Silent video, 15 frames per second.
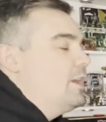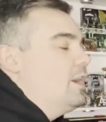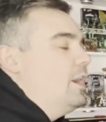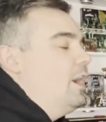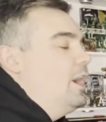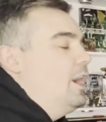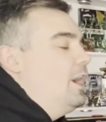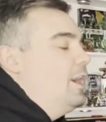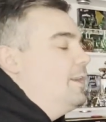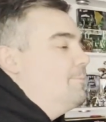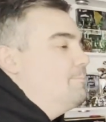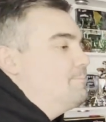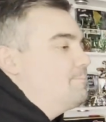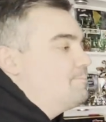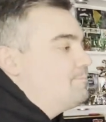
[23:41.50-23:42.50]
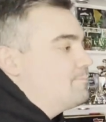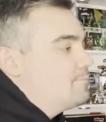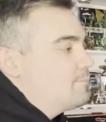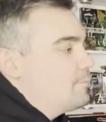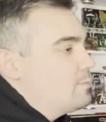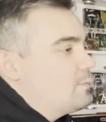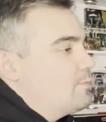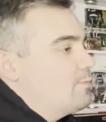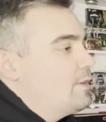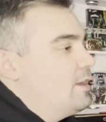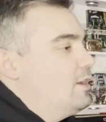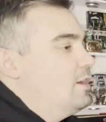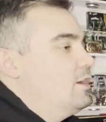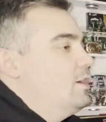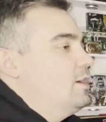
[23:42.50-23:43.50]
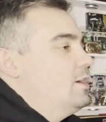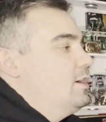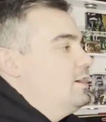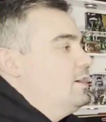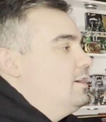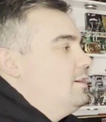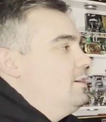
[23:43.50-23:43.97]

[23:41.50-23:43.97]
What do you give it? Please.